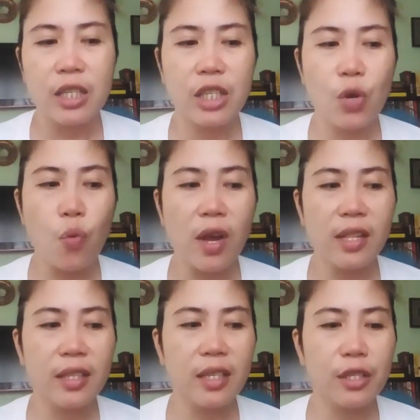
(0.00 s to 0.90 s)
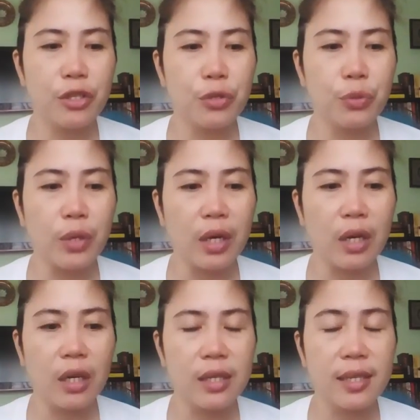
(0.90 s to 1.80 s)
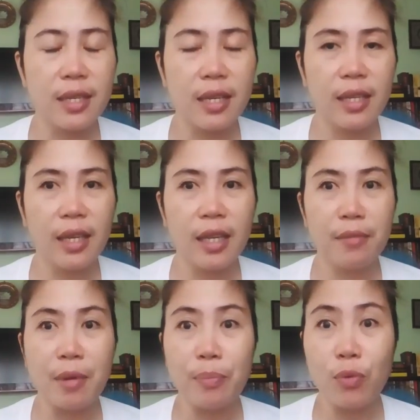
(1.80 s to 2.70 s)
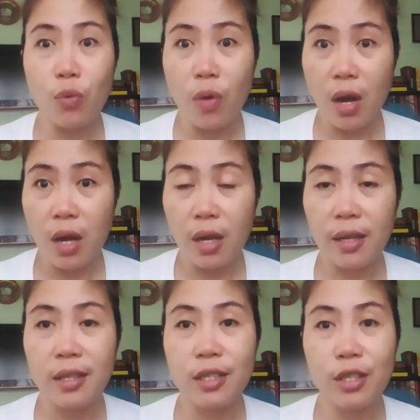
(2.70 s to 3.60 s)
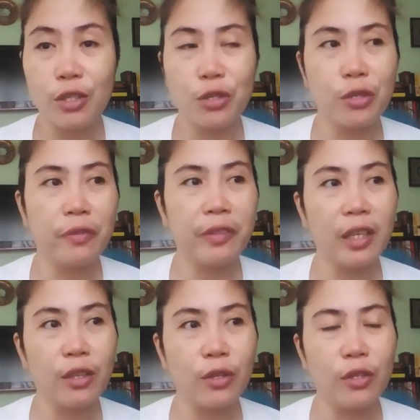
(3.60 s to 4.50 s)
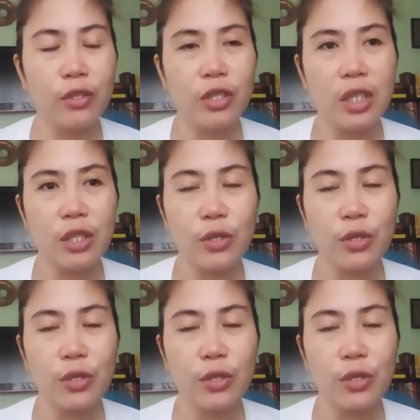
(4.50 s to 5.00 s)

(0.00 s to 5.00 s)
She wanted to study in Mapua Institute of Technology.